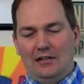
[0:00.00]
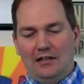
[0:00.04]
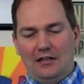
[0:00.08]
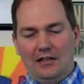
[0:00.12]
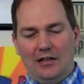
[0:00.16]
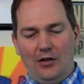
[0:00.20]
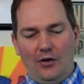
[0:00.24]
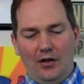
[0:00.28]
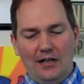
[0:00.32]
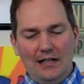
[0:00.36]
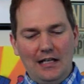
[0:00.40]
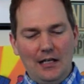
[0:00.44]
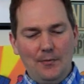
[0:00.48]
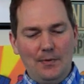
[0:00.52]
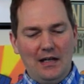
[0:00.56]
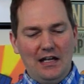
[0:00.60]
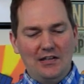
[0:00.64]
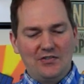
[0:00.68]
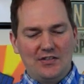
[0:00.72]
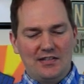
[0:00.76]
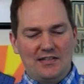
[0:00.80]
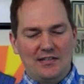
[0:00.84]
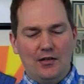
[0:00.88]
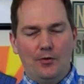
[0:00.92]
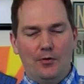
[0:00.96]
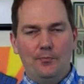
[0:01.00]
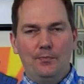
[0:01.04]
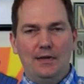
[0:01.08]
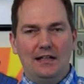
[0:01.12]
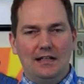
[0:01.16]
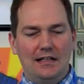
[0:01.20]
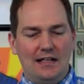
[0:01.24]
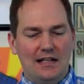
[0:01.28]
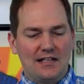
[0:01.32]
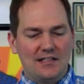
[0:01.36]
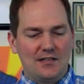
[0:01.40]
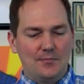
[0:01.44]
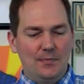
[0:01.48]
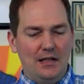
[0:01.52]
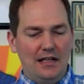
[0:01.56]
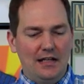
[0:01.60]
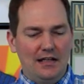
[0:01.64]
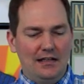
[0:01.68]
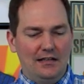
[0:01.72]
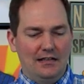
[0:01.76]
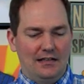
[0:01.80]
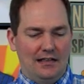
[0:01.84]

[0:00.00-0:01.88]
go on eBay, just don't bid against me.